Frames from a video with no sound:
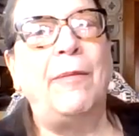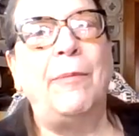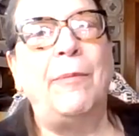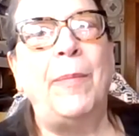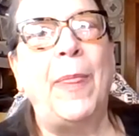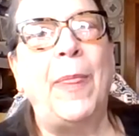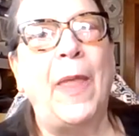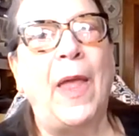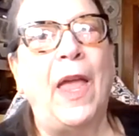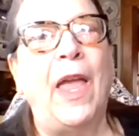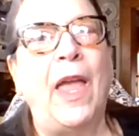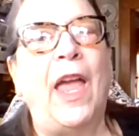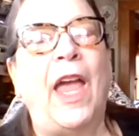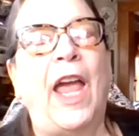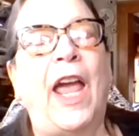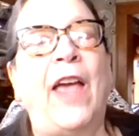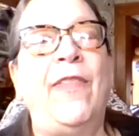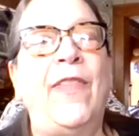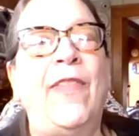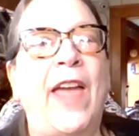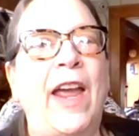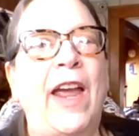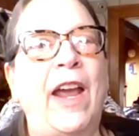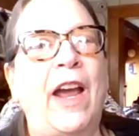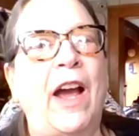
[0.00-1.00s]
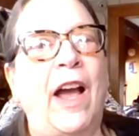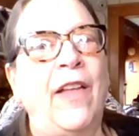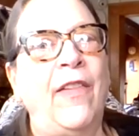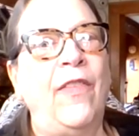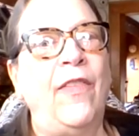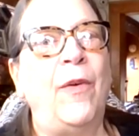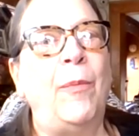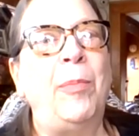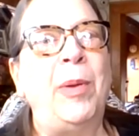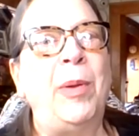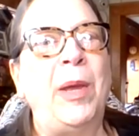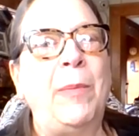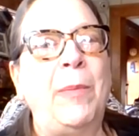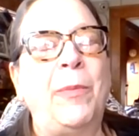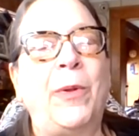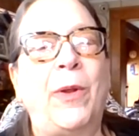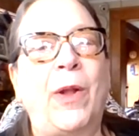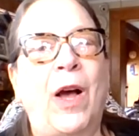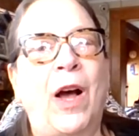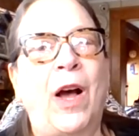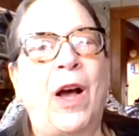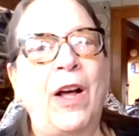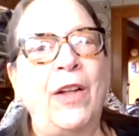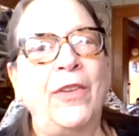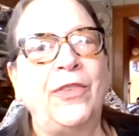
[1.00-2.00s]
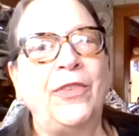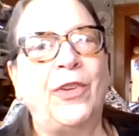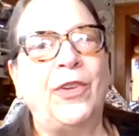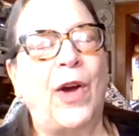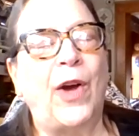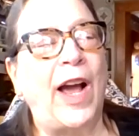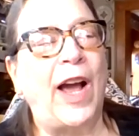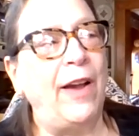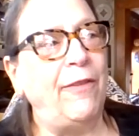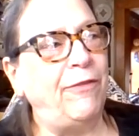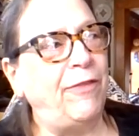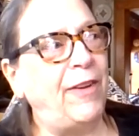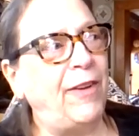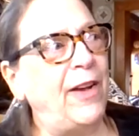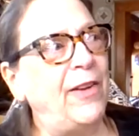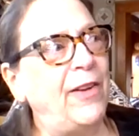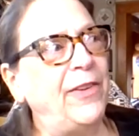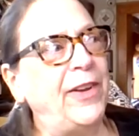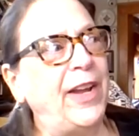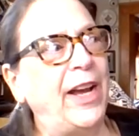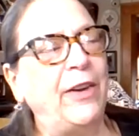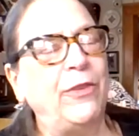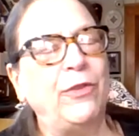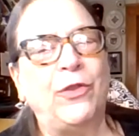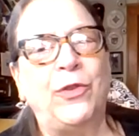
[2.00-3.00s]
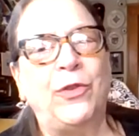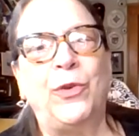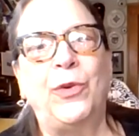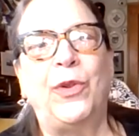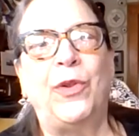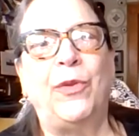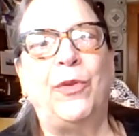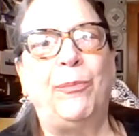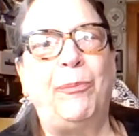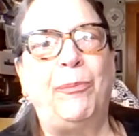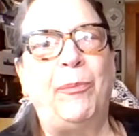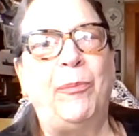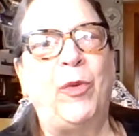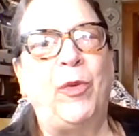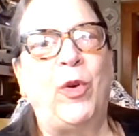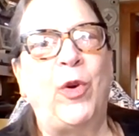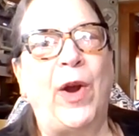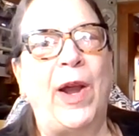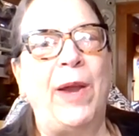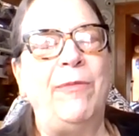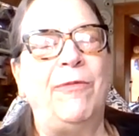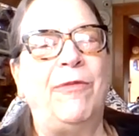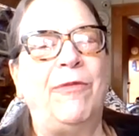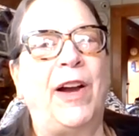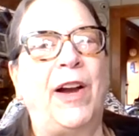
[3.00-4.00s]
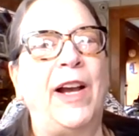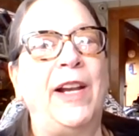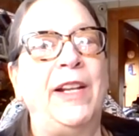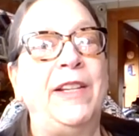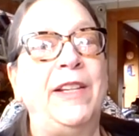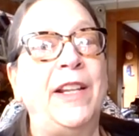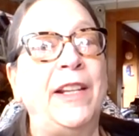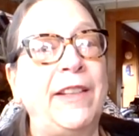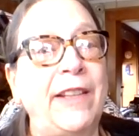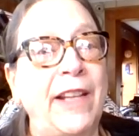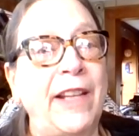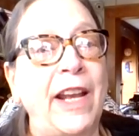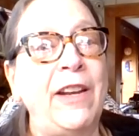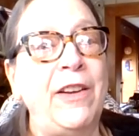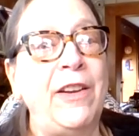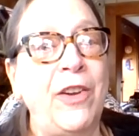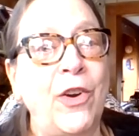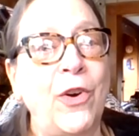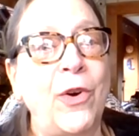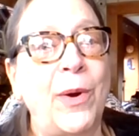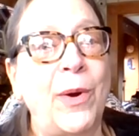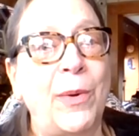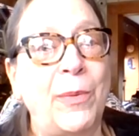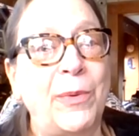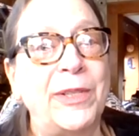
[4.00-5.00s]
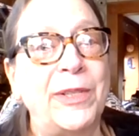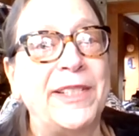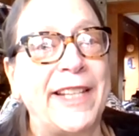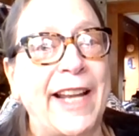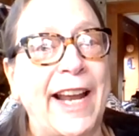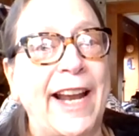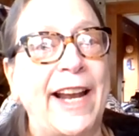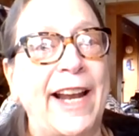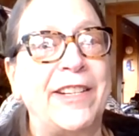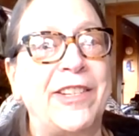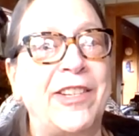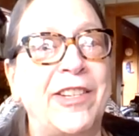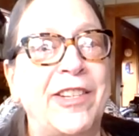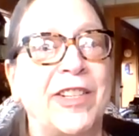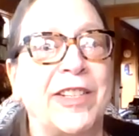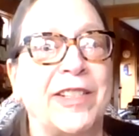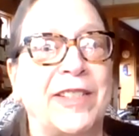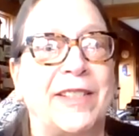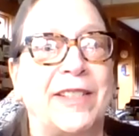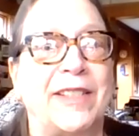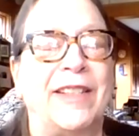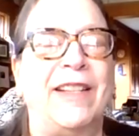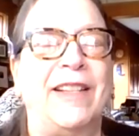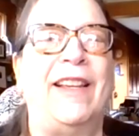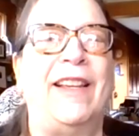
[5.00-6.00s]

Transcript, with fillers: up. And they, and the people also, I found out through the grapevine that they knew it was ashes.